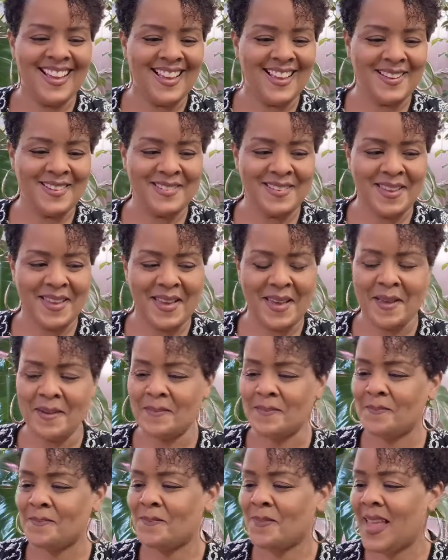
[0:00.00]
Okay,
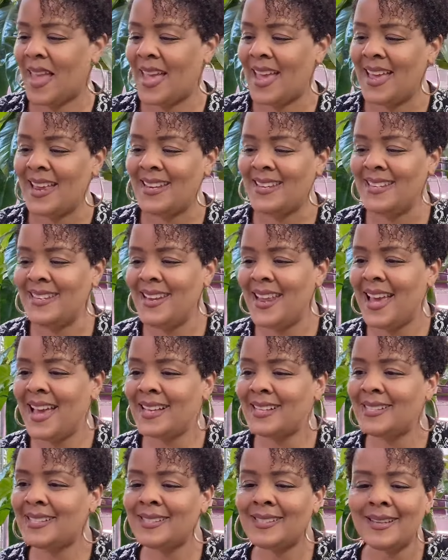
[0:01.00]

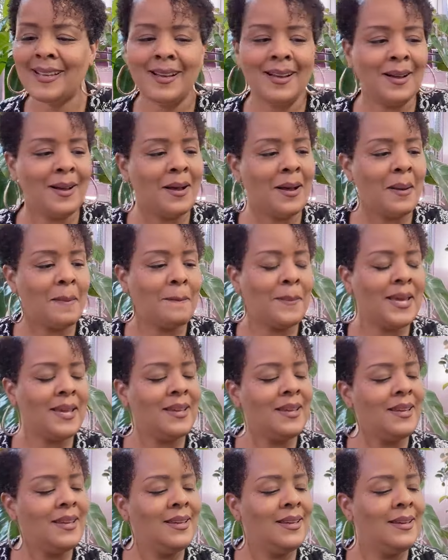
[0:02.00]
next up
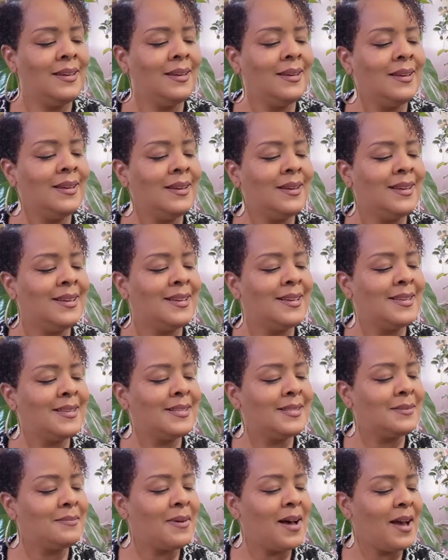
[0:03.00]

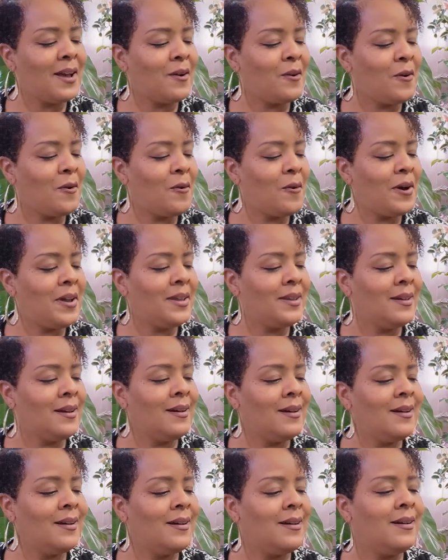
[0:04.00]
is my
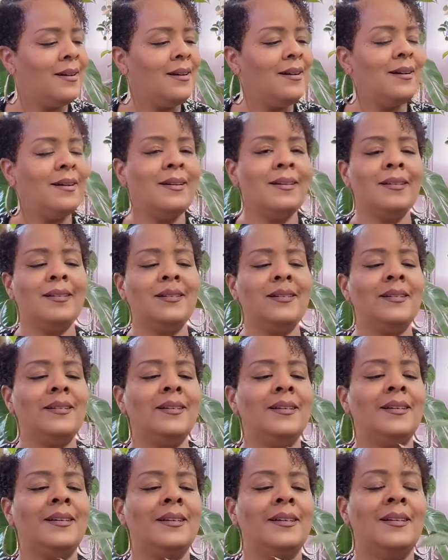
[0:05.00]
Hoya.
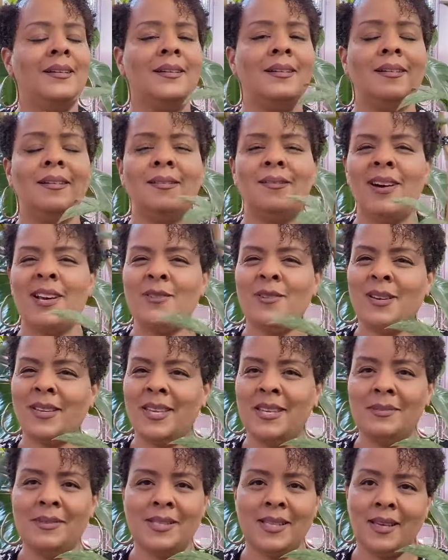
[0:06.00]
Why do I
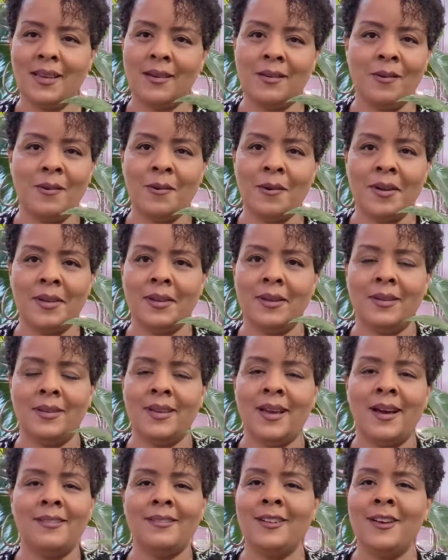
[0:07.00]
keep saying Hoya?
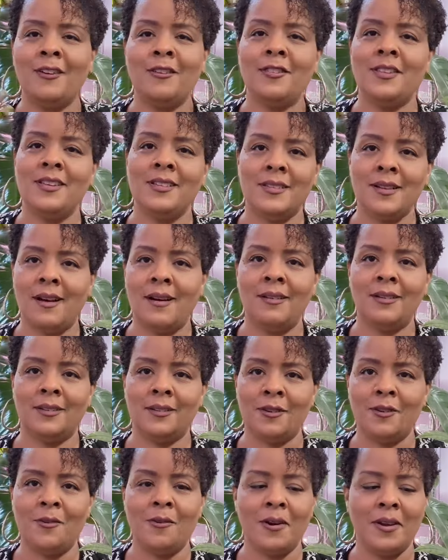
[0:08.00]
Y'all know these all
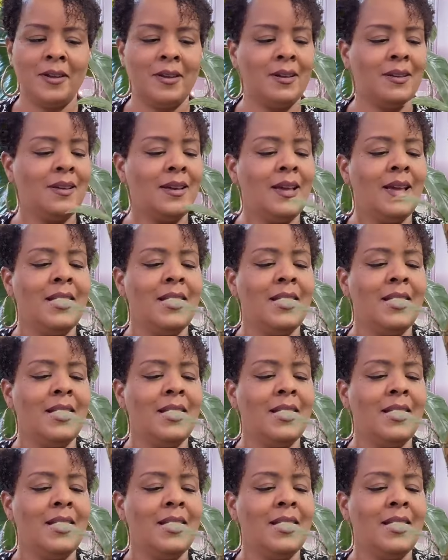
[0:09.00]
are Hoya.